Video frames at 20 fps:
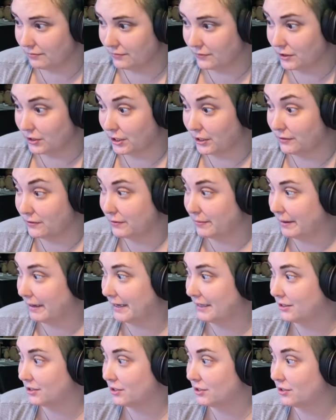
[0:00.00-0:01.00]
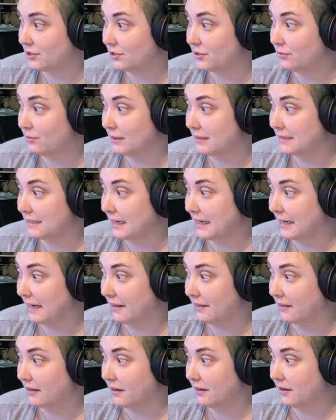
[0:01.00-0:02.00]
excuse me, as soon as I
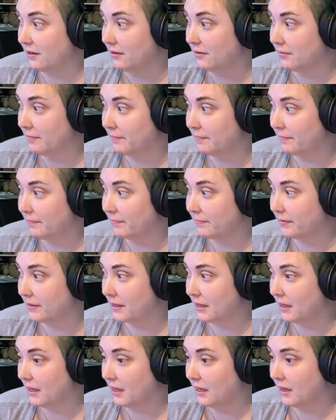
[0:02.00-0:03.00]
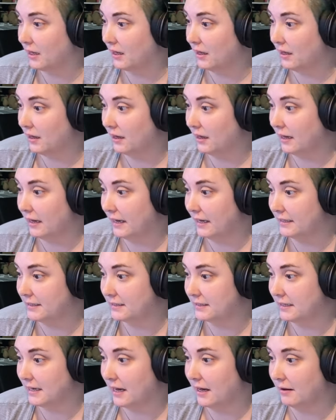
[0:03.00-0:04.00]
get there,
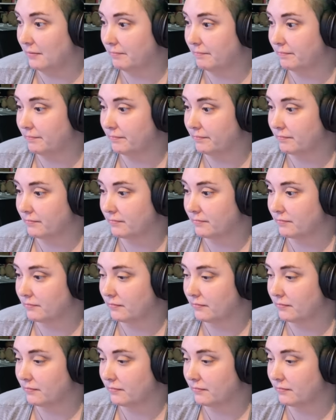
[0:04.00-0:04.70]
it's snack